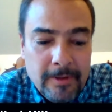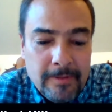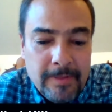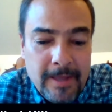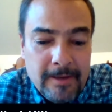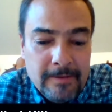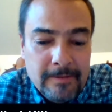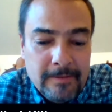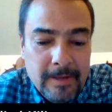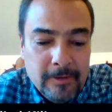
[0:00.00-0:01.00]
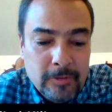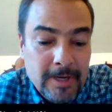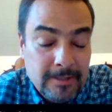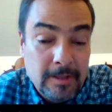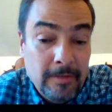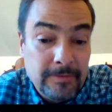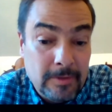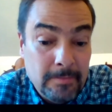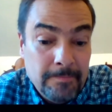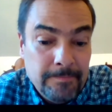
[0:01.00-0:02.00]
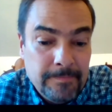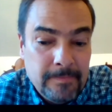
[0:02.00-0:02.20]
that Christ loves them.